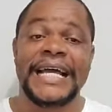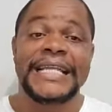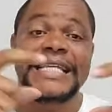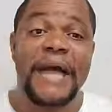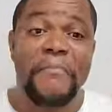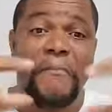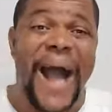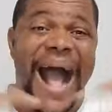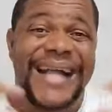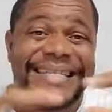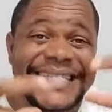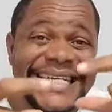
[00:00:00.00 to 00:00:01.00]
The
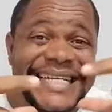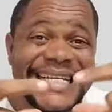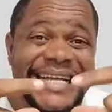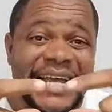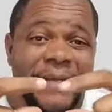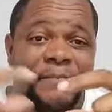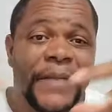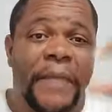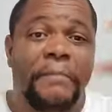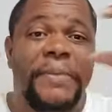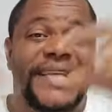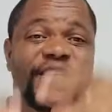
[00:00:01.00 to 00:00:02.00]
margin
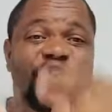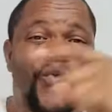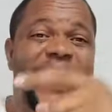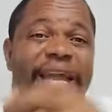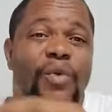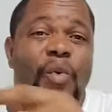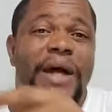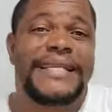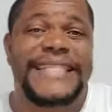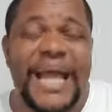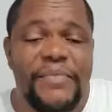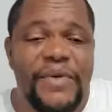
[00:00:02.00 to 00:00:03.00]
between
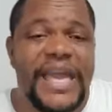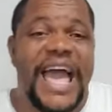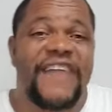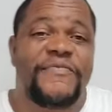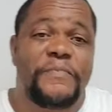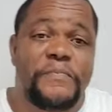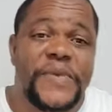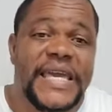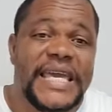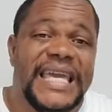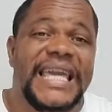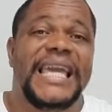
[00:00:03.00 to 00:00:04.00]
what
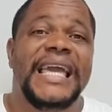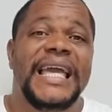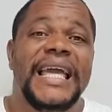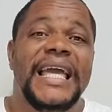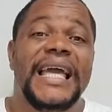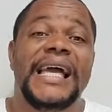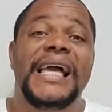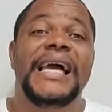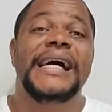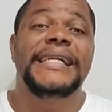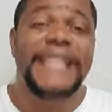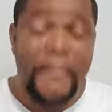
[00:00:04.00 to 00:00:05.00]
WFP,
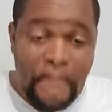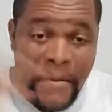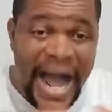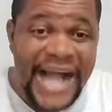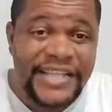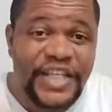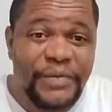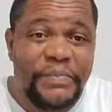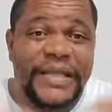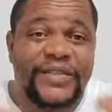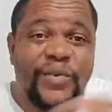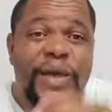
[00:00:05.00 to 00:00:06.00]
the margin
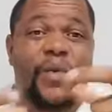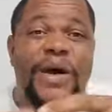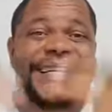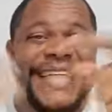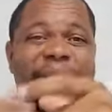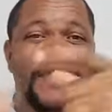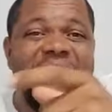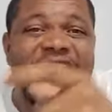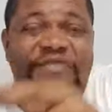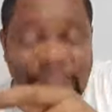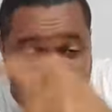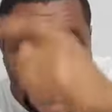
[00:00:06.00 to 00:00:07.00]
between what
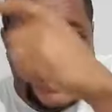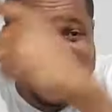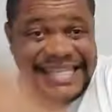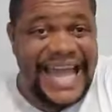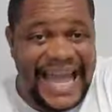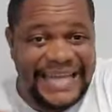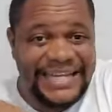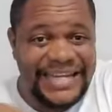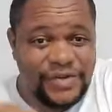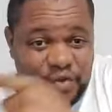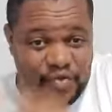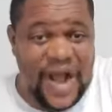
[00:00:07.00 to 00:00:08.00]
WFP said
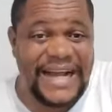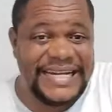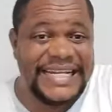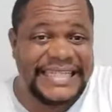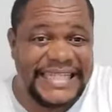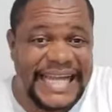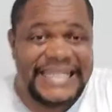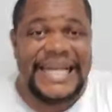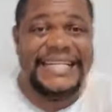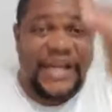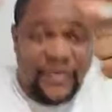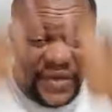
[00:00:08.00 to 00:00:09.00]
to Rodney Sear
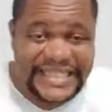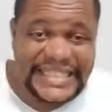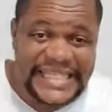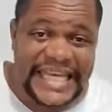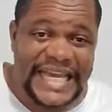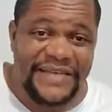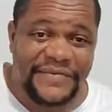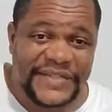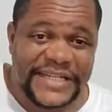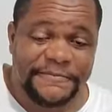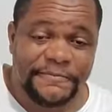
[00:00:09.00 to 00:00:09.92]
that they received